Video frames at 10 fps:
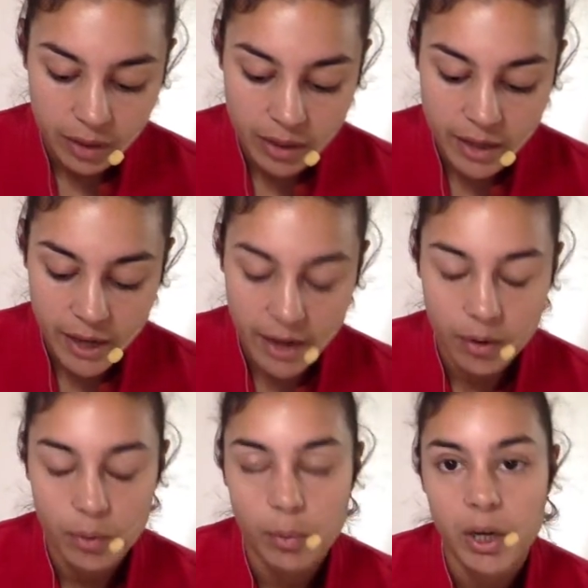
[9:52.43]

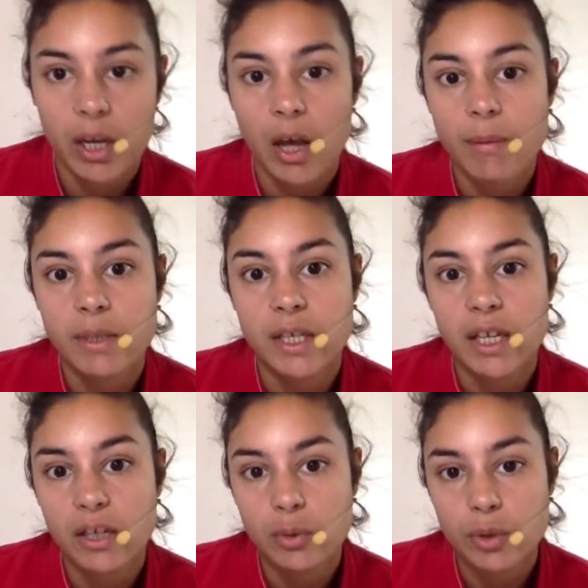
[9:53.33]
Now, when it comes
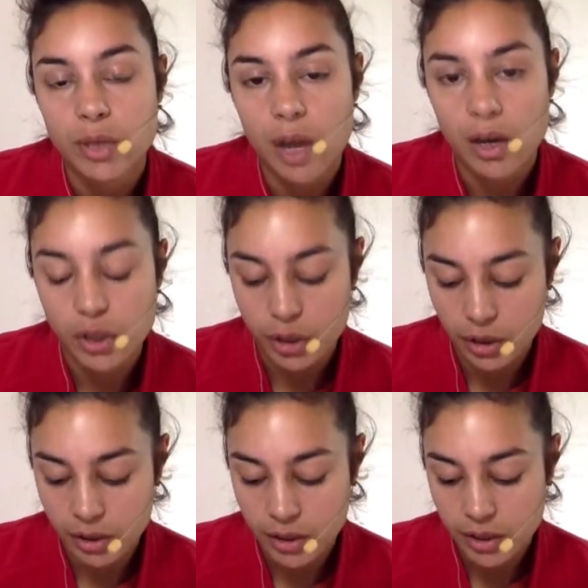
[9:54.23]
to
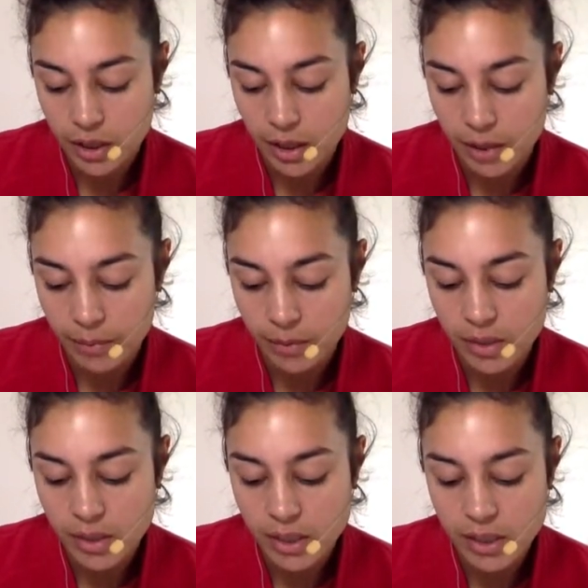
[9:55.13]
introductions,
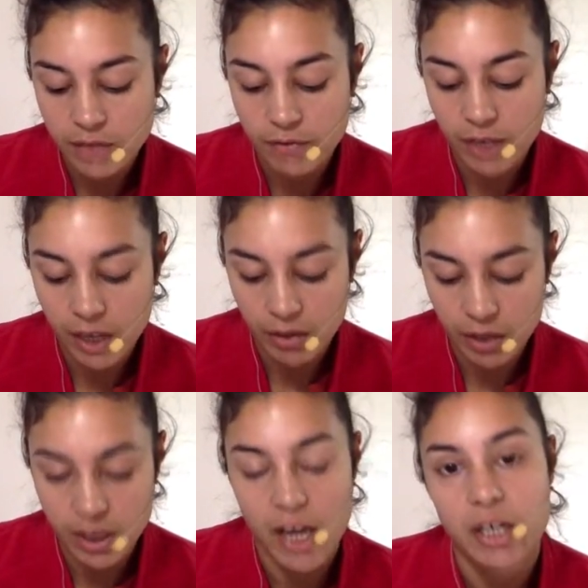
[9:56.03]
this is
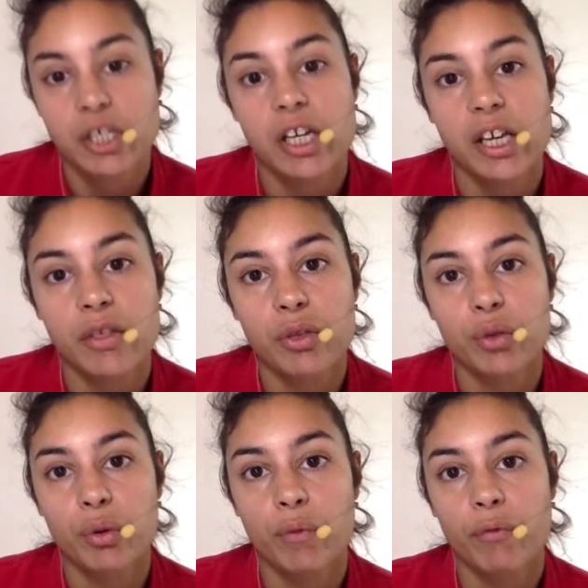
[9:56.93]
varied actually
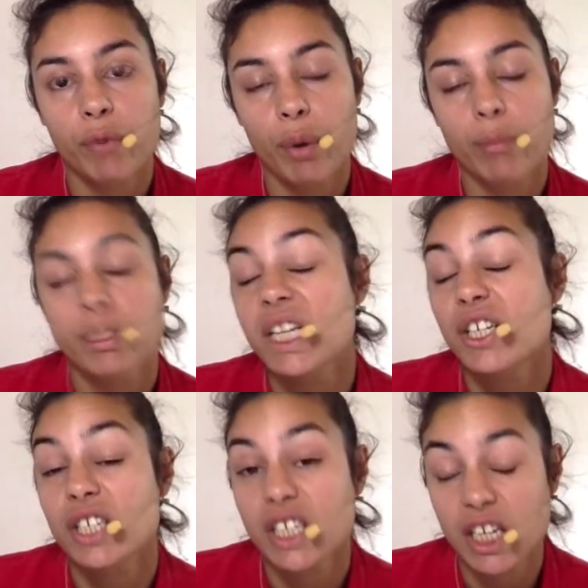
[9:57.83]
from
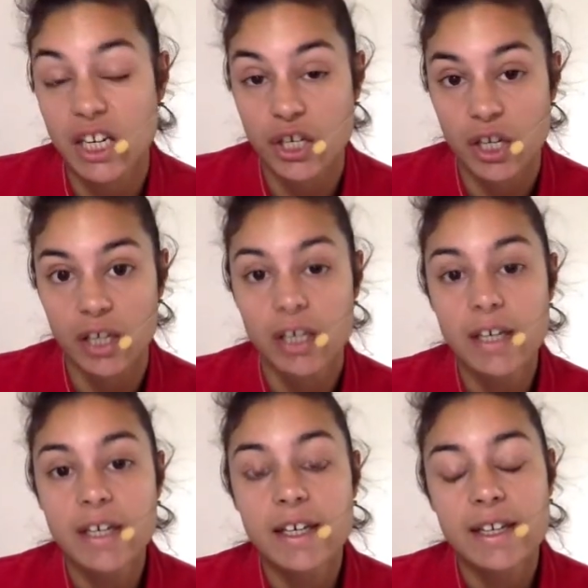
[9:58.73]
teacher to teacher.
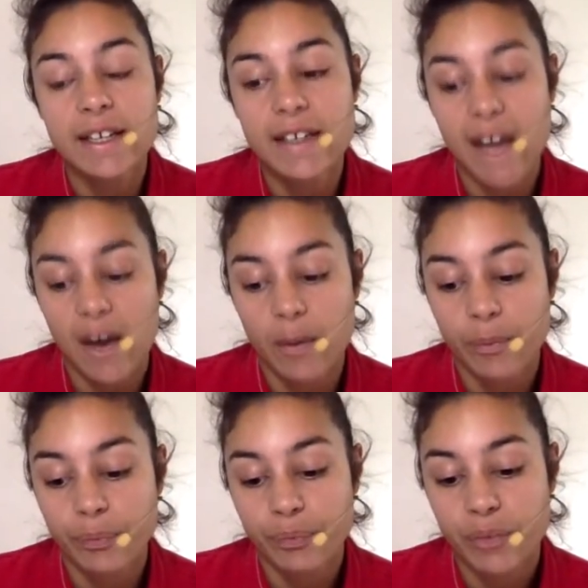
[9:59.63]
Now,
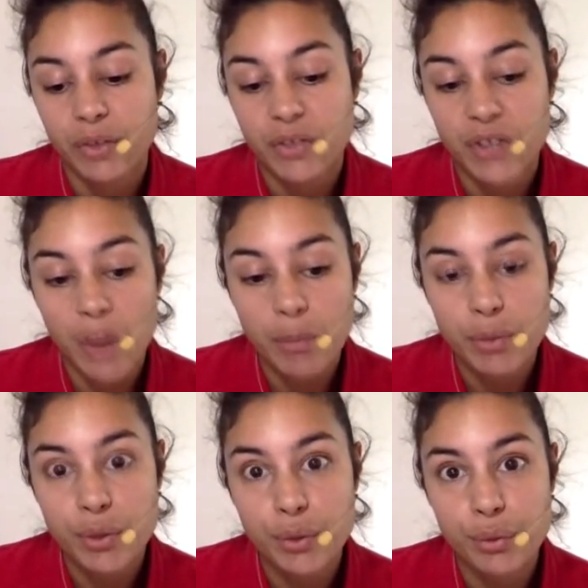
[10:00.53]
Some
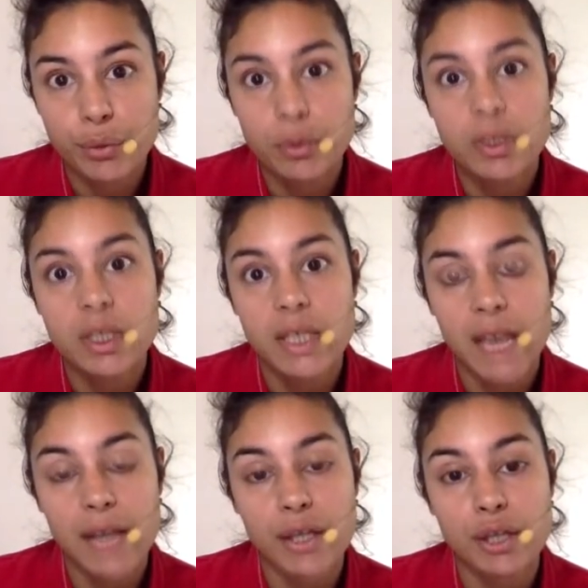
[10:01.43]
schools
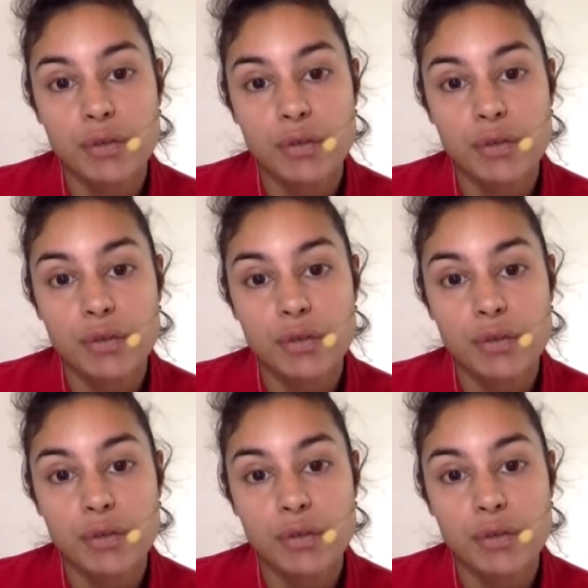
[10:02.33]
say that you